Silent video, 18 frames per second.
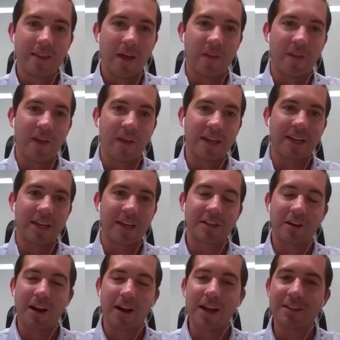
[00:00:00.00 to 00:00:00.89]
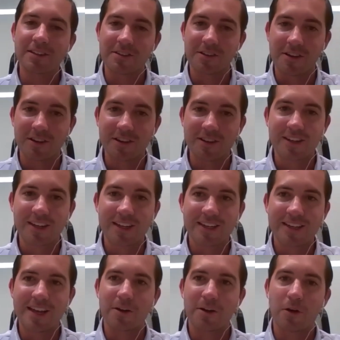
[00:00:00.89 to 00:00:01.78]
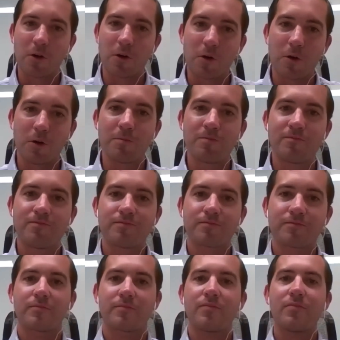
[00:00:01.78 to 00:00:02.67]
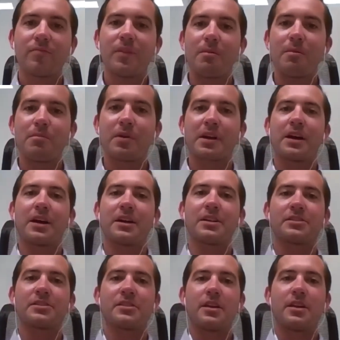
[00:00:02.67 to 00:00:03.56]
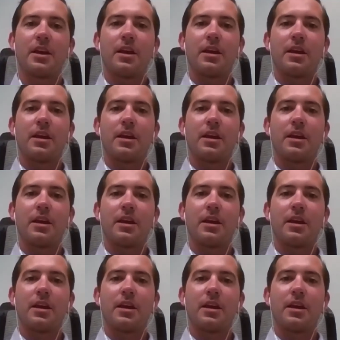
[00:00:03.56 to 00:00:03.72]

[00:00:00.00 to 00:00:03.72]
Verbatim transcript: they could get their hands on downhole because